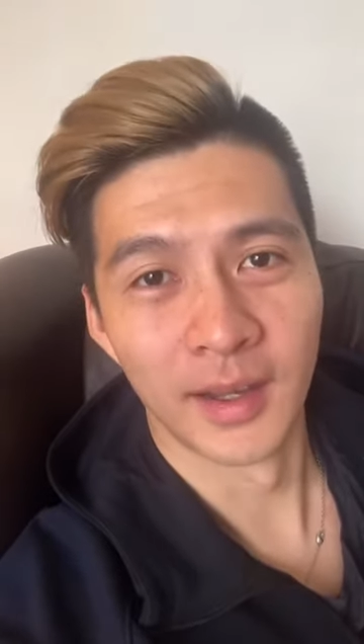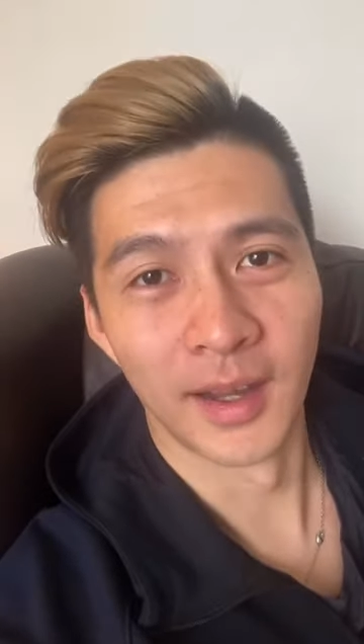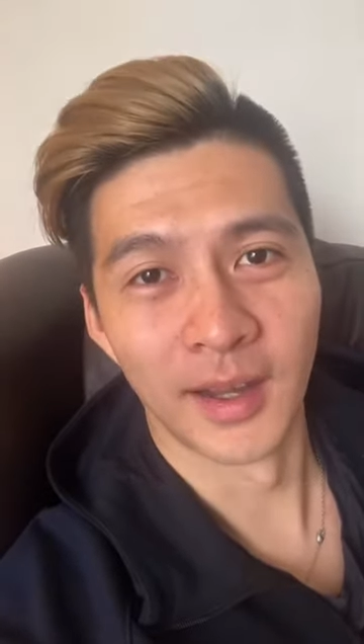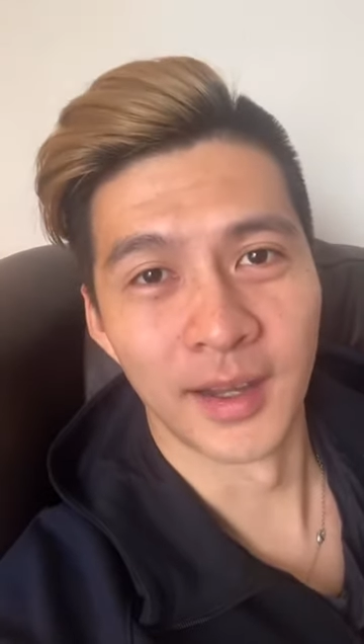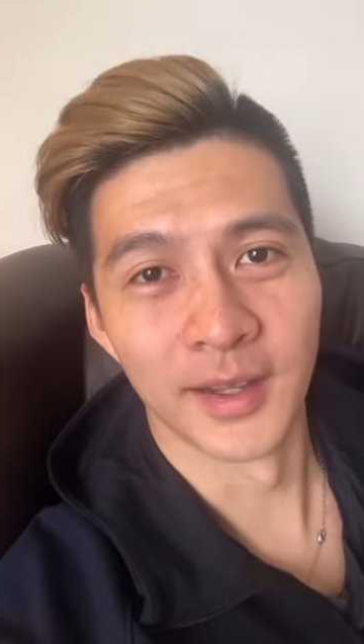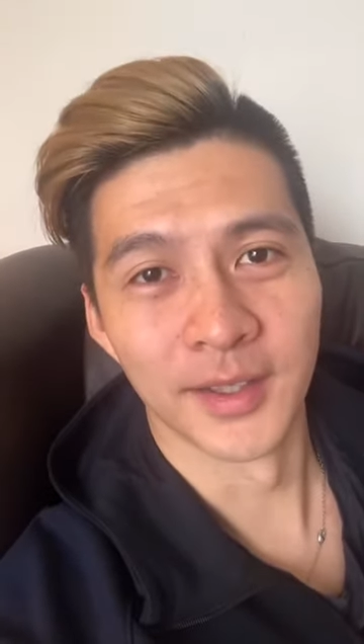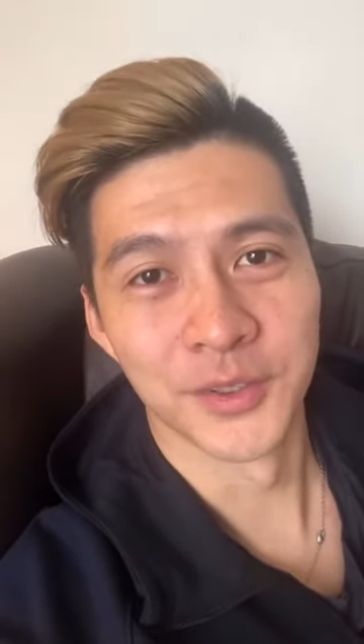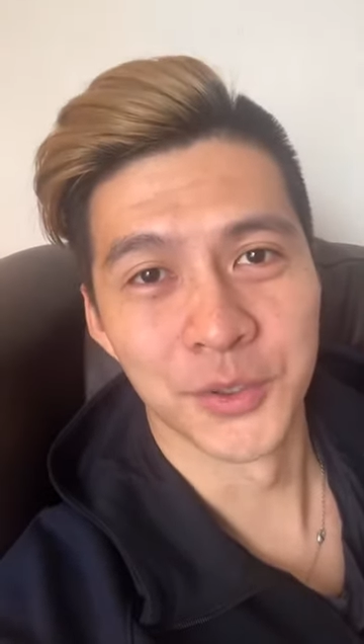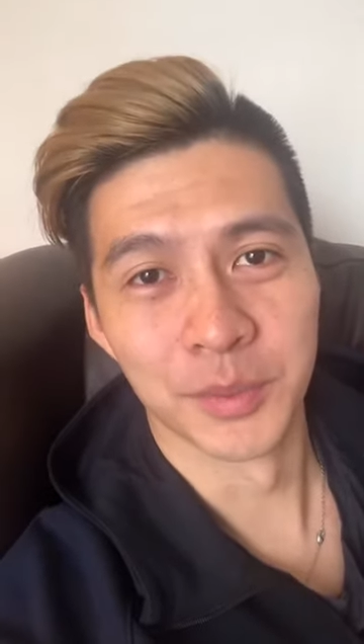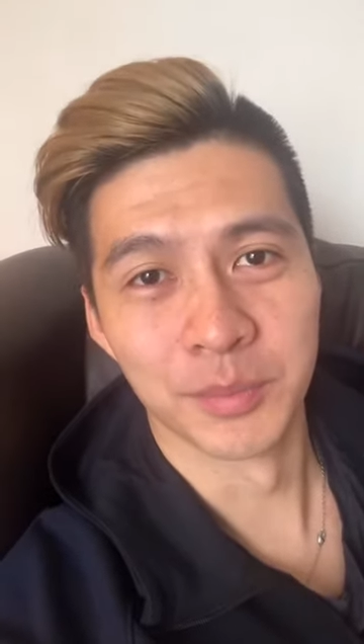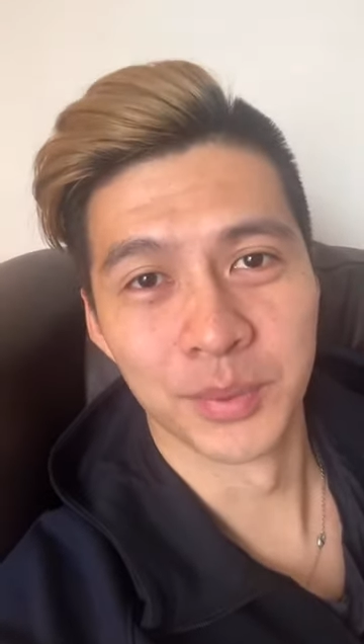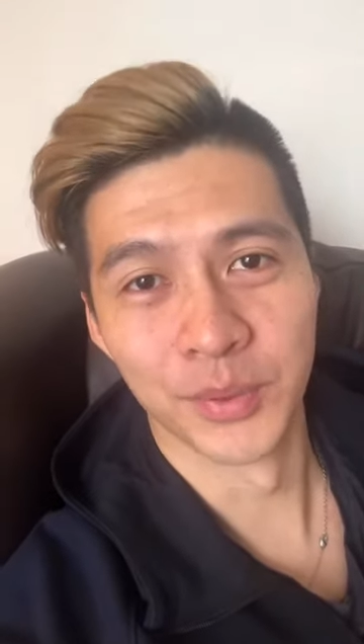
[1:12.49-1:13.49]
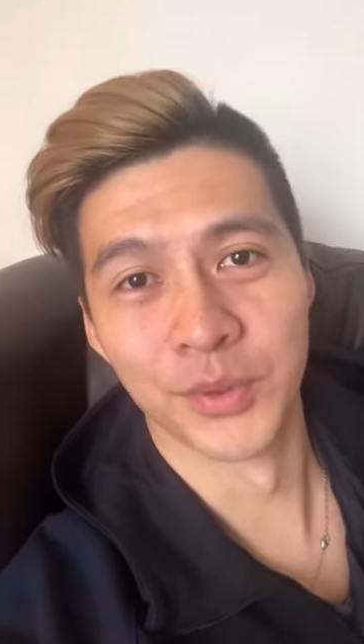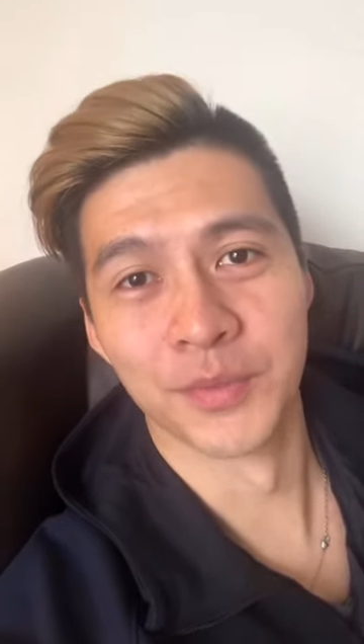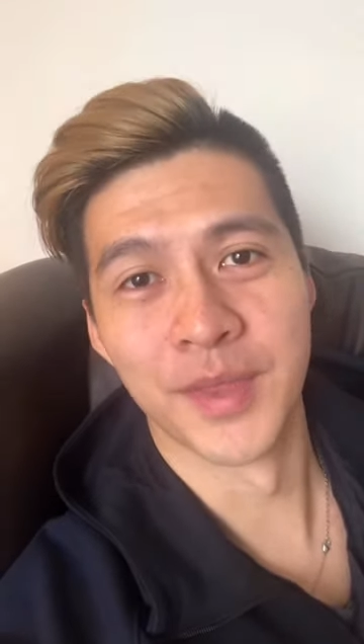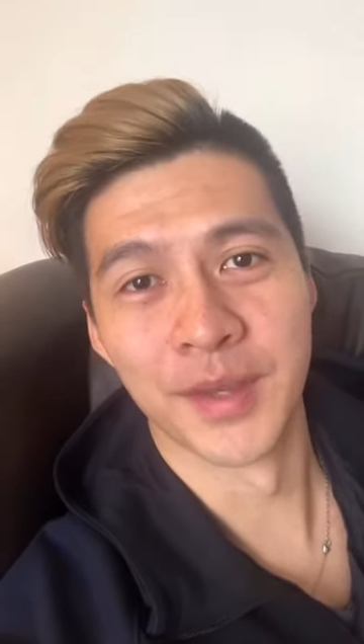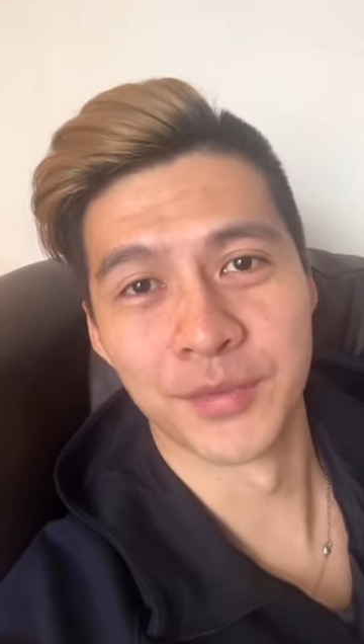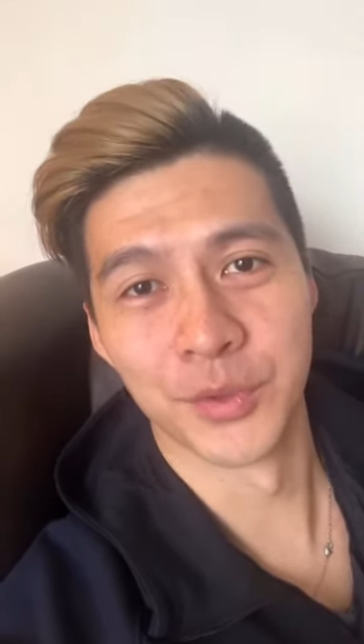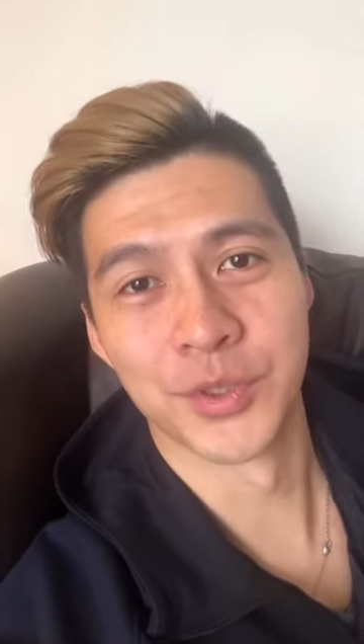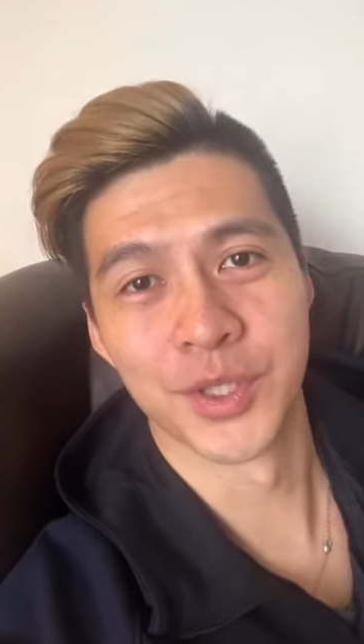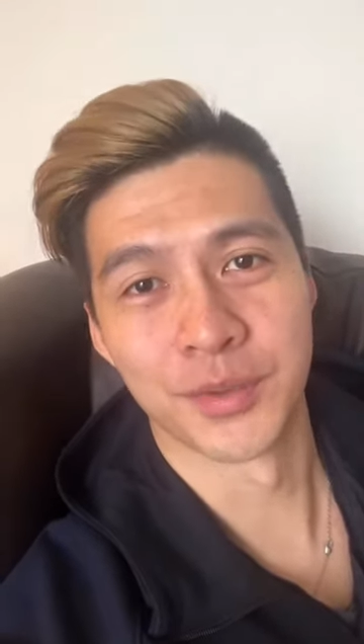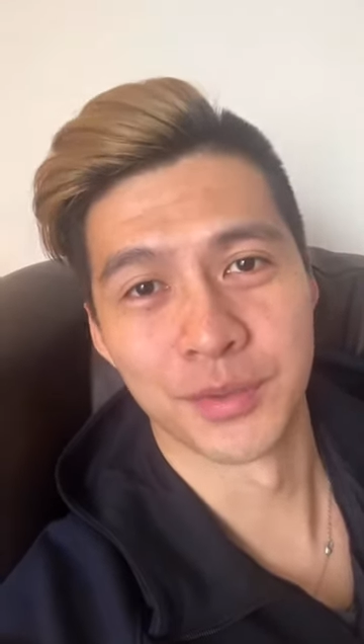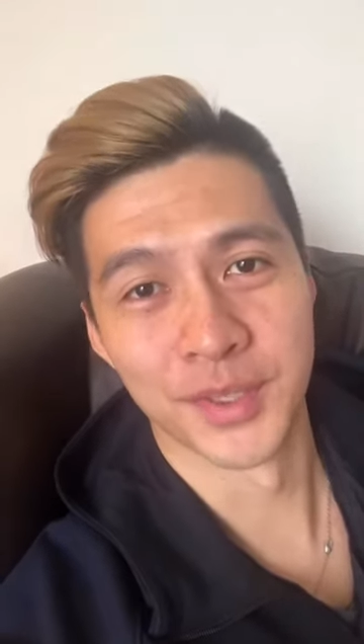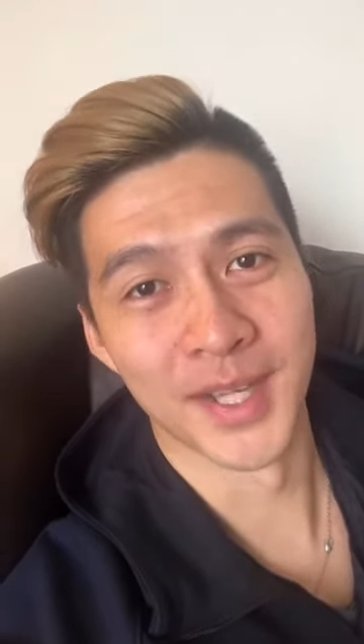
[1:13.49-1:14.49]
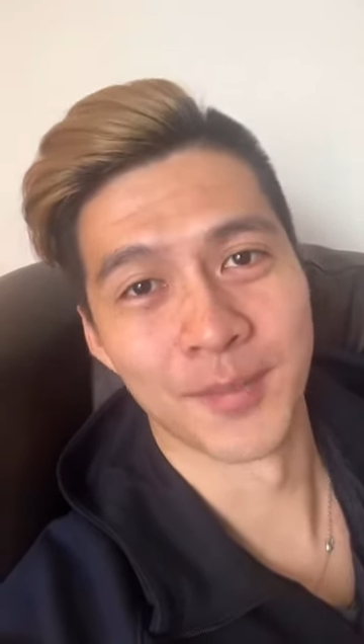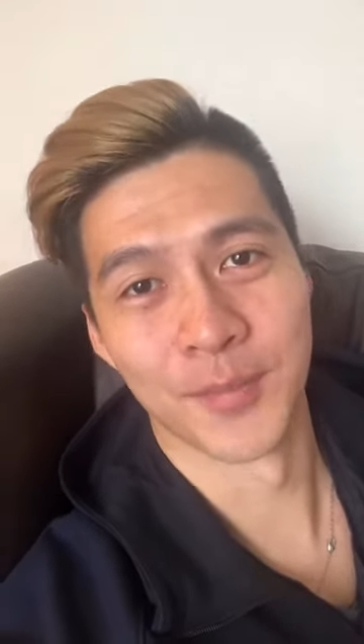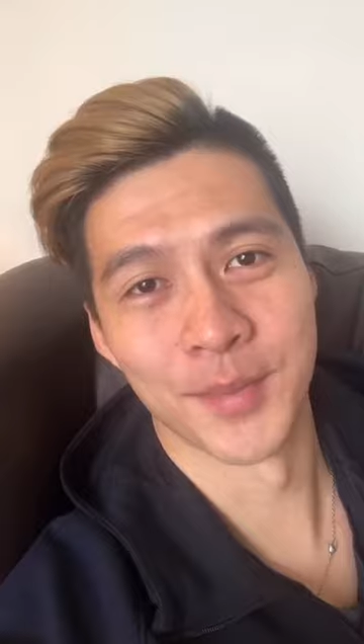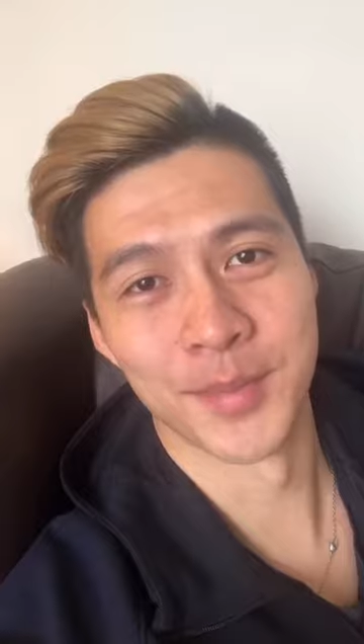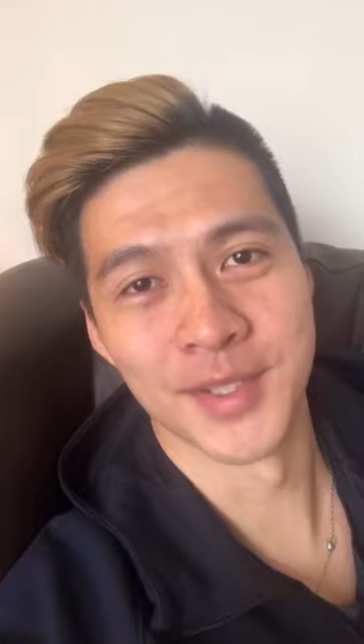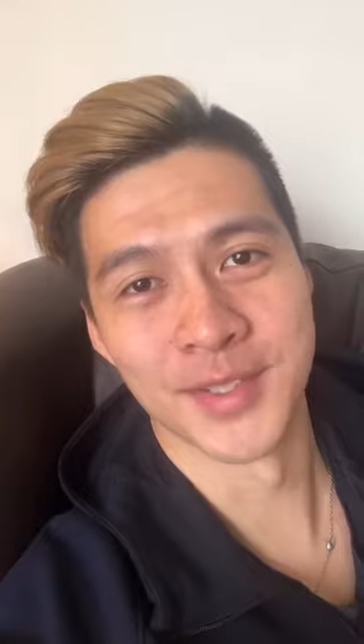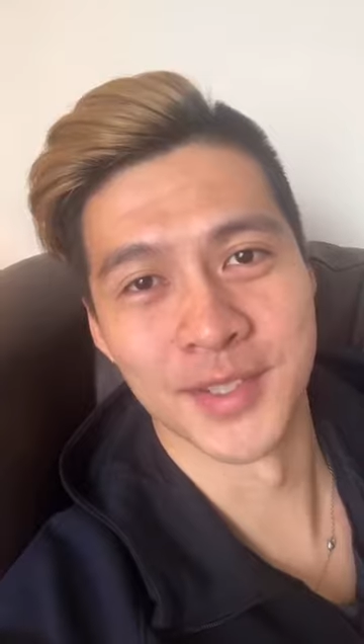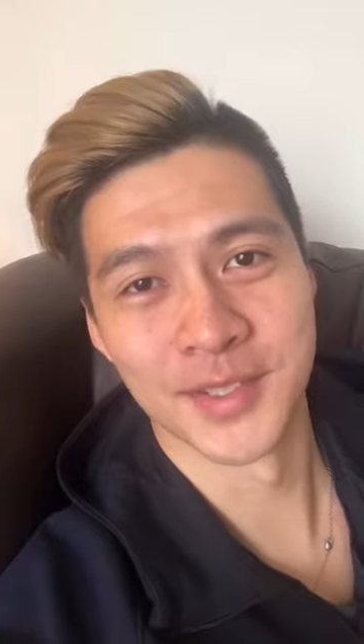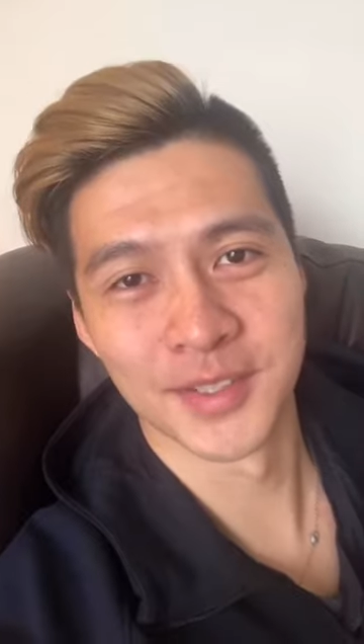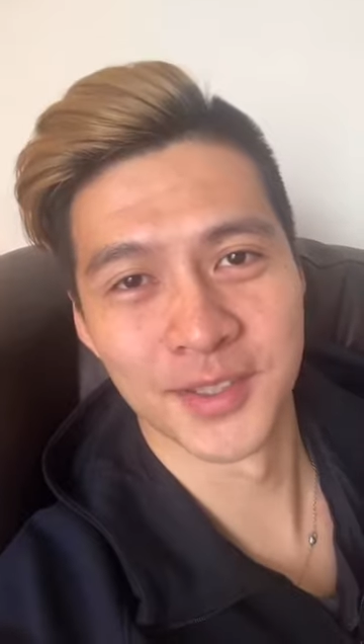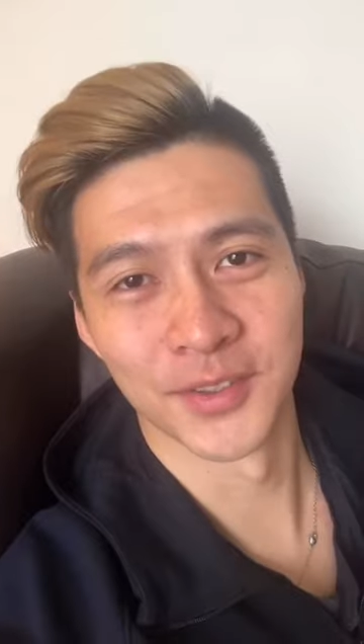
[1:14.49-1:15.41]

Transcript: to improve their future through the Amway business.